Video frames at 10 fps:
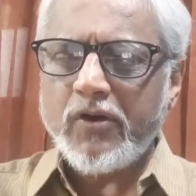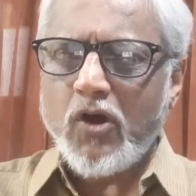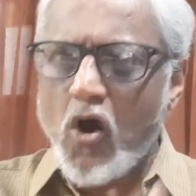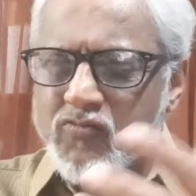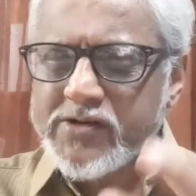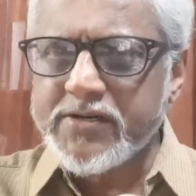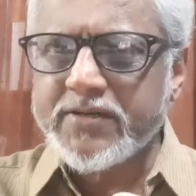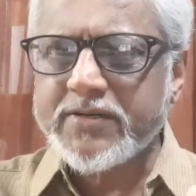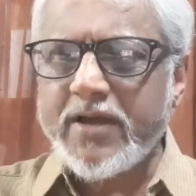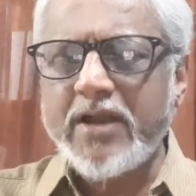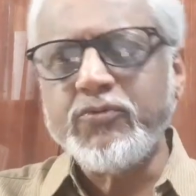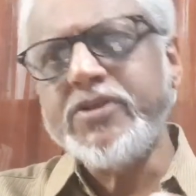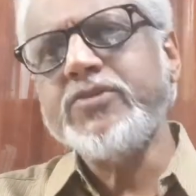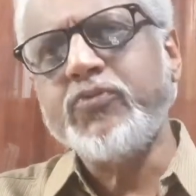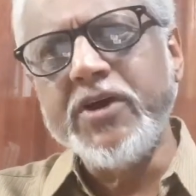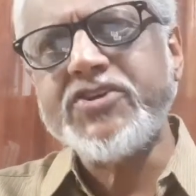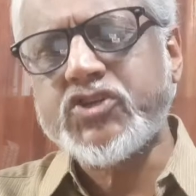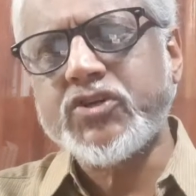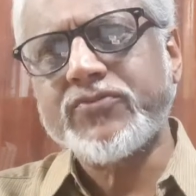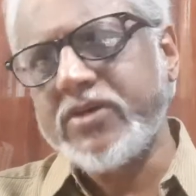covered and in
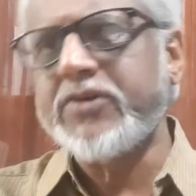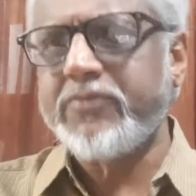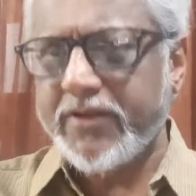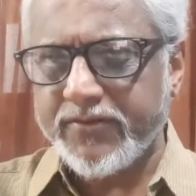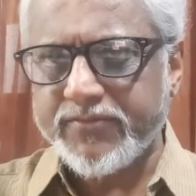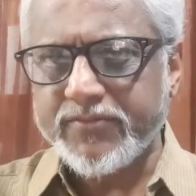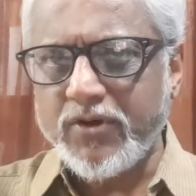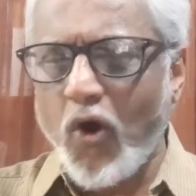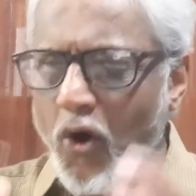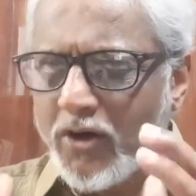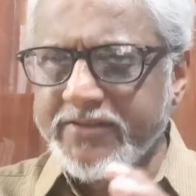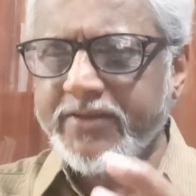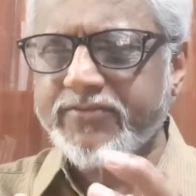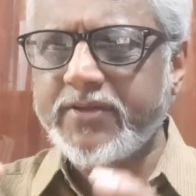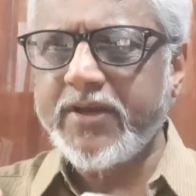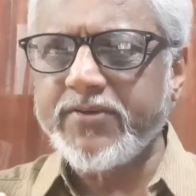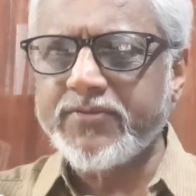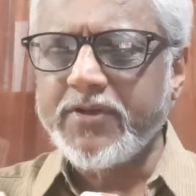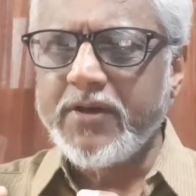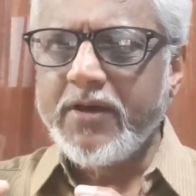which sequence. All these
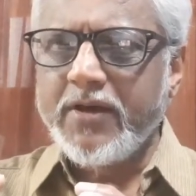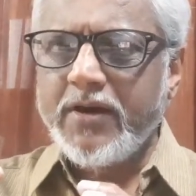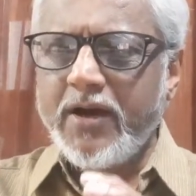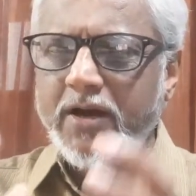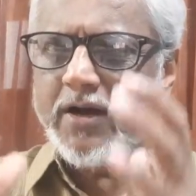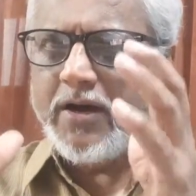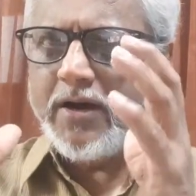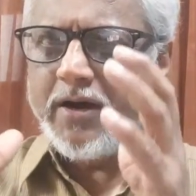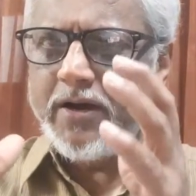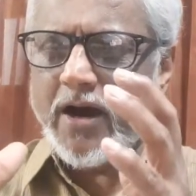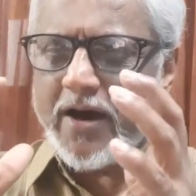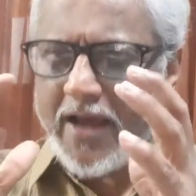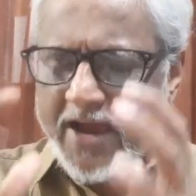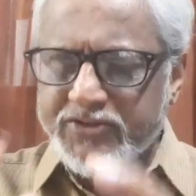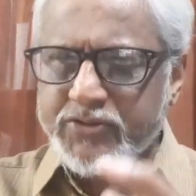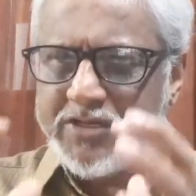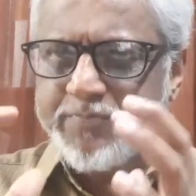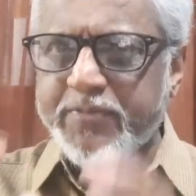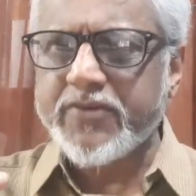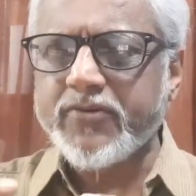things are actually
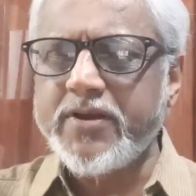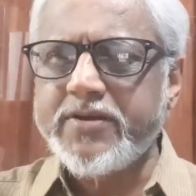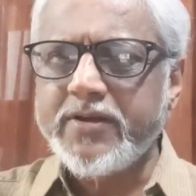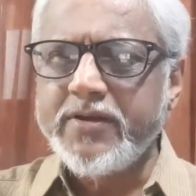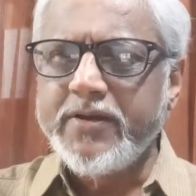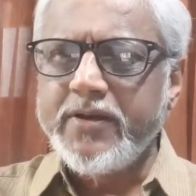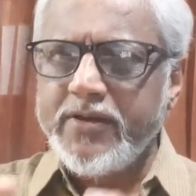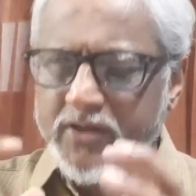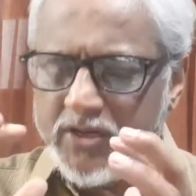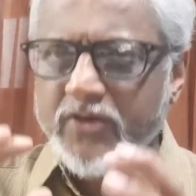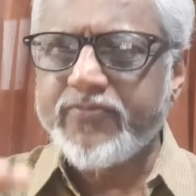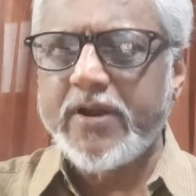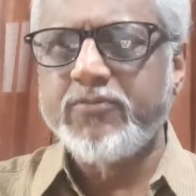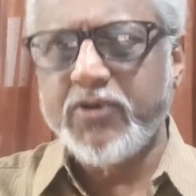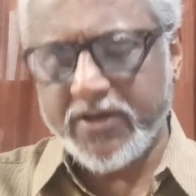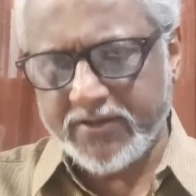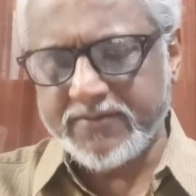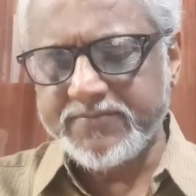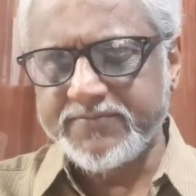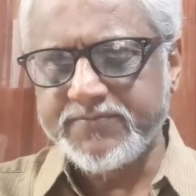present in a framework.
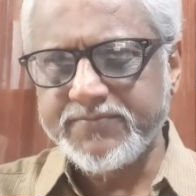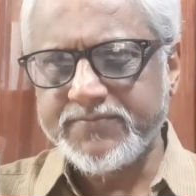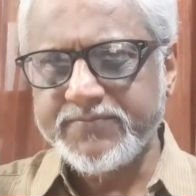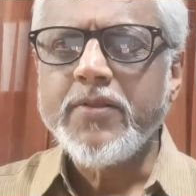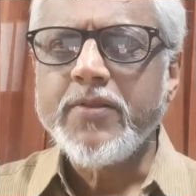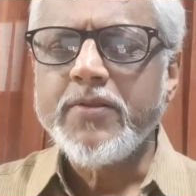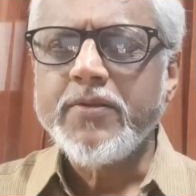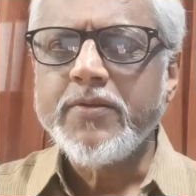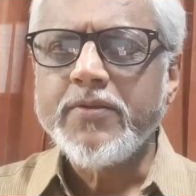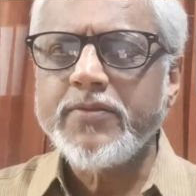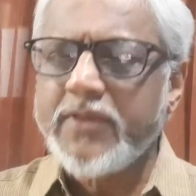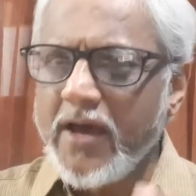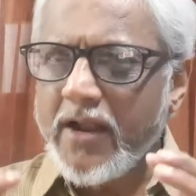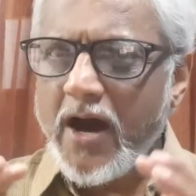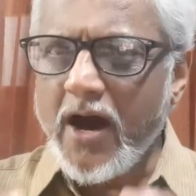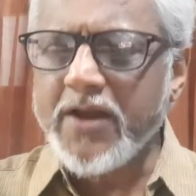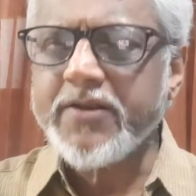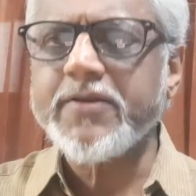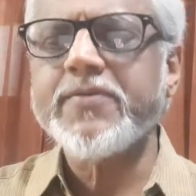There are